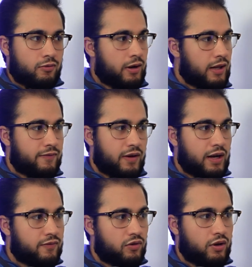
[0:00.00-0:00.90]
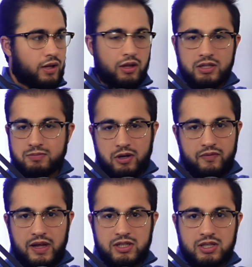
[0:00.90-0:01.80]
What are they fighting for? They lost
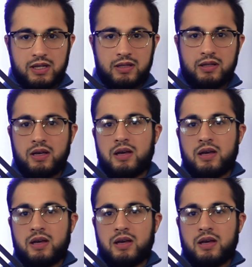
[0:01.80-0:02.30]
motivation.